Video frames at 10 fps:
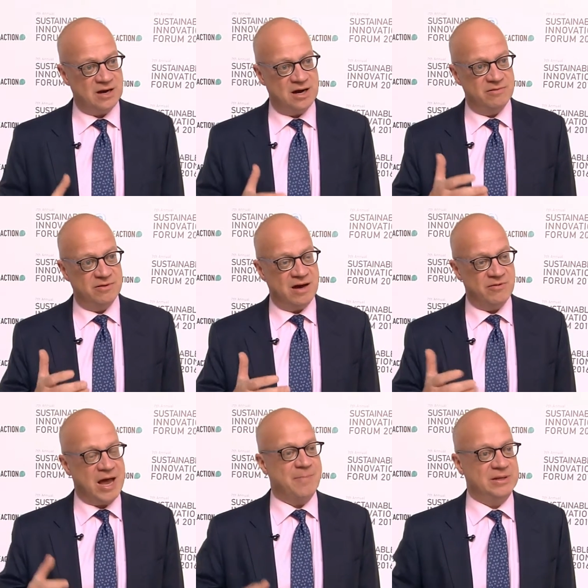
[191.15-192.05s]
our,
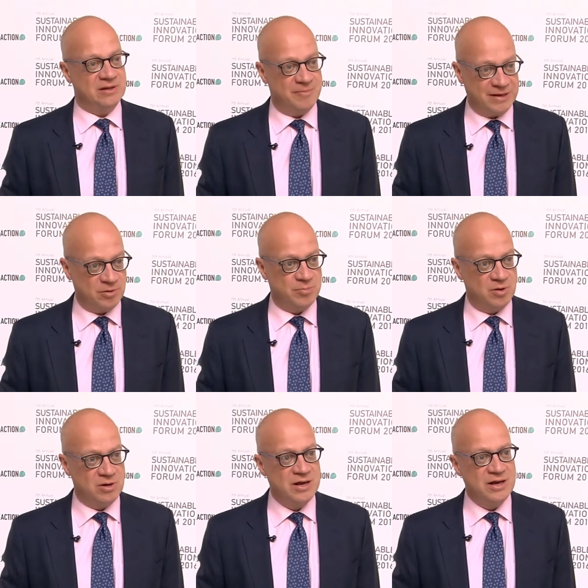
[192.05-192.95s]
our capital
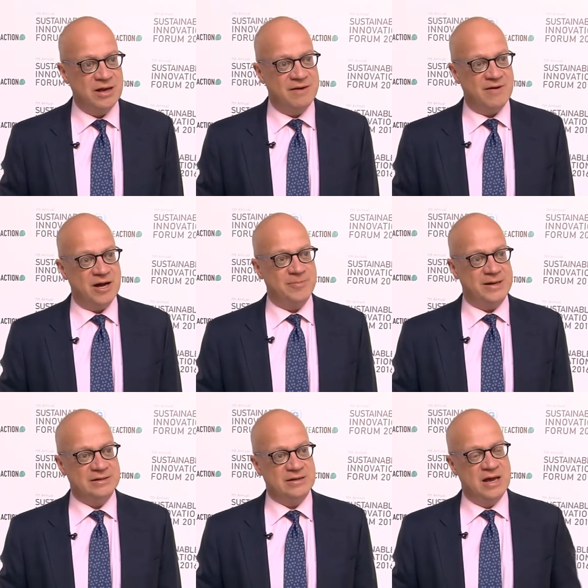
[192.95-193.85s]
metropole
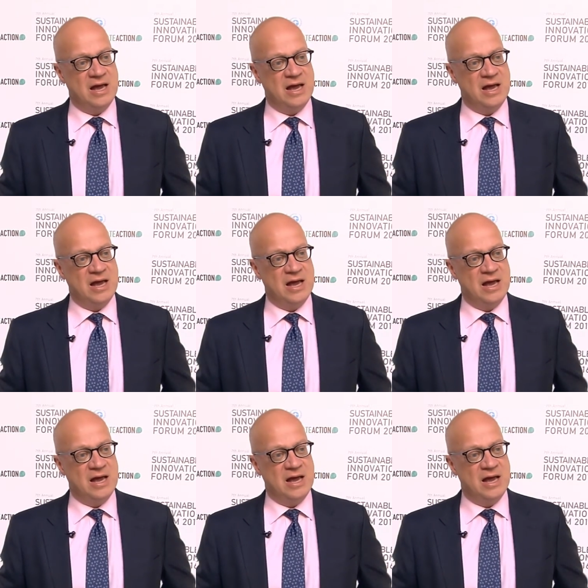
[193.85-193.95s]
environment.